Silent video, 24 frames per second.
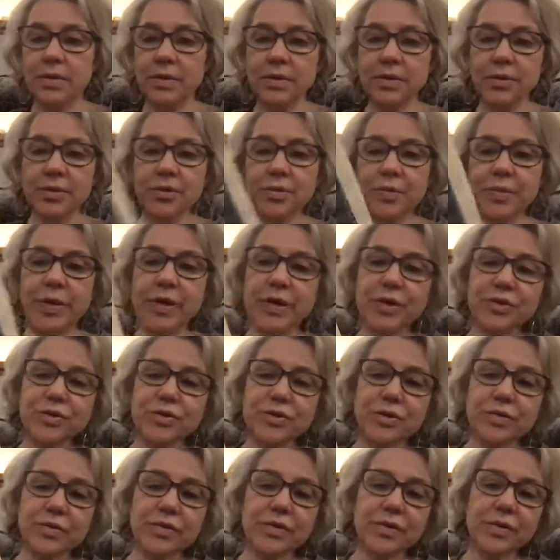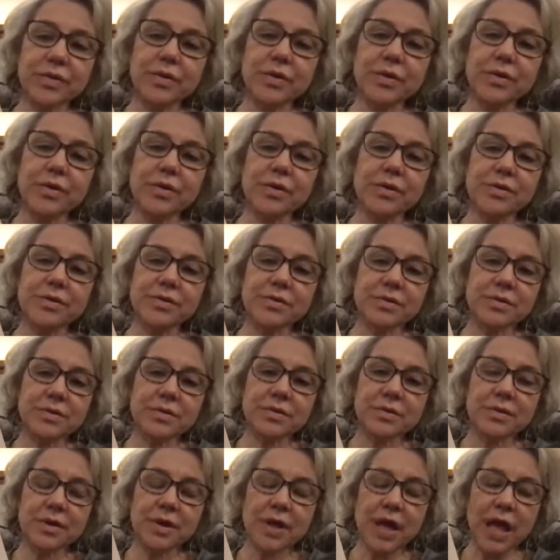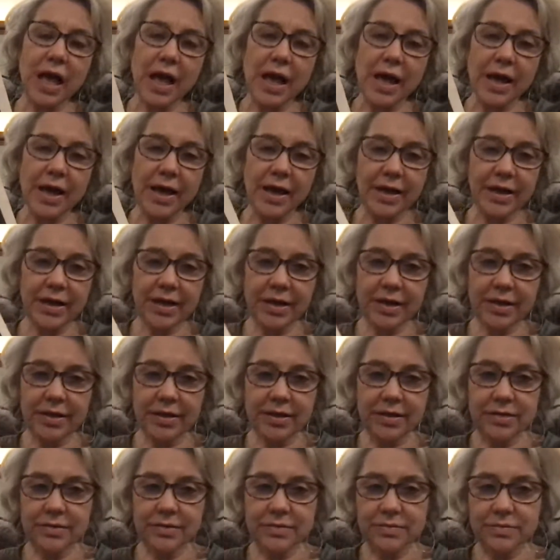There's a picture of the girls hiding.